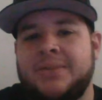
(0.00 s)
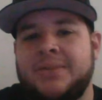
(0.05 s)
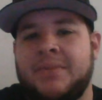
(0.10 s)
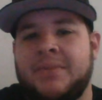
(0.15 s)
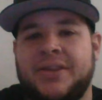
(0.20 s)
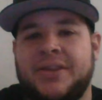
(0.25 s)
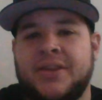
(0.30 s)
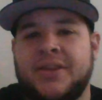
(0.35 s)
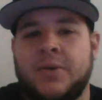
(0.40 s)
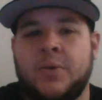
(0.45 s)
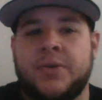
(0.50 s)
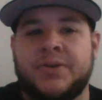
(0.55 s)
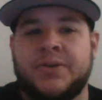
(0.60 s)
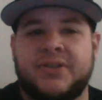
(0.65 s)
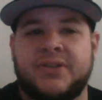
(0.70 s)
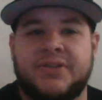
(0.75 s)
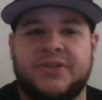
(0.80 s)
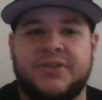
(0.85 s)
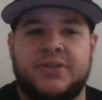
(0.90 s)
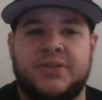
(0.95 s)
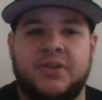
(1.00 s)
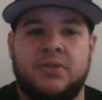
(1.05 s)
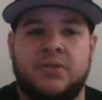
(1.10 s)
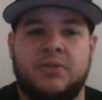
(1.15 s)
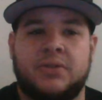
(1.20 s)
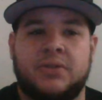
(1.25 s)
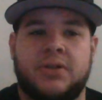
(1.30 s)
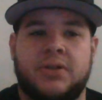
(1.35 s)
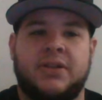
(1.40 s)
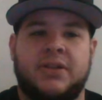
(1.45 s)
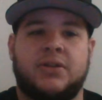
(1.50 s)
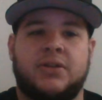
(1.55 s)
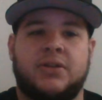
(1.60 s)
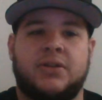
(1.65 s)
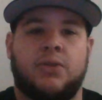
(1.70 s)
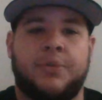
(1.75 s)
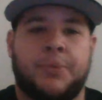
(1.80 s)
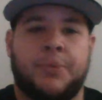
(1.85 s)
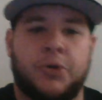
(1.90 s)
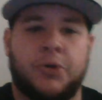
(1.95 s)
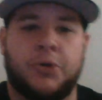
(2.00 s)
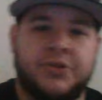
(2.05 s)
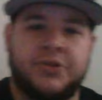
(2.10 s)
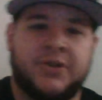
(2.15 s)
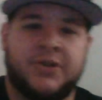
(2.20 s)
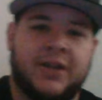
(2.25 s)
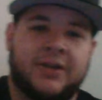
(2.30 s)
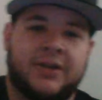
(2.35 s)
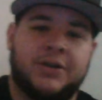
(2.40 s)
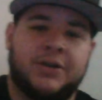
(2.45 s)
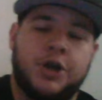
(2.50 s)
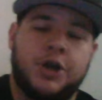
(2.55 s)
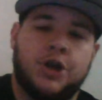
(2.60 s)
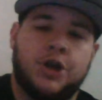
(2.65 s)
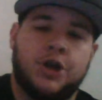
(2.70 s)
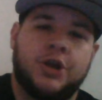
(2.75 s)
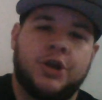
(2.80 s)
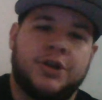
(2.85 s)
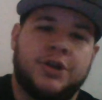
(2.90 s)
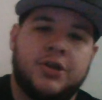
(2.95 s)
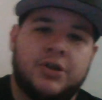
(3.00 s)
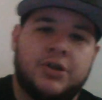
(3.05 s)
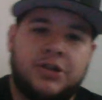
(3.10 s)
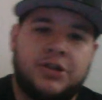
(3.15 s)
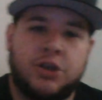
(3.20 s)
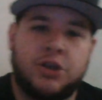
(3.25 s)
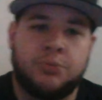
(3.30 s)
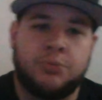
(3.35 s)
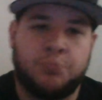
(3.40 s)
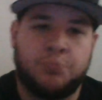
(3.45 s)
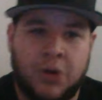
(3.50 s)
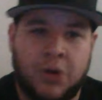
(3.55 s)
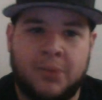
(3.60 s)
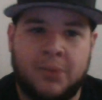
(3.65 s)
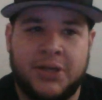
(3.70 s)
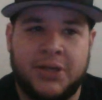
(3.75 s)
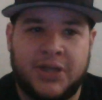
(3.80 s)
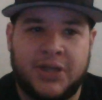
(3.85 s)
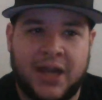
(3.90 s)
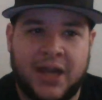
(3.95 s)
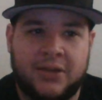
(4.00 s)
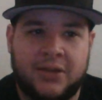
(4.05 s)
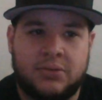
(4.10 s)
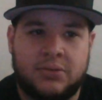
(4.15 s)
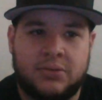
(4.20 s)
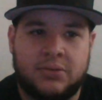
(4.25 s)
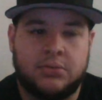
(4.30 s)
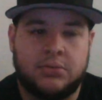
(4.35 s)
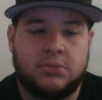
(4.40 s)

my thing is, and I think the only person that can probably get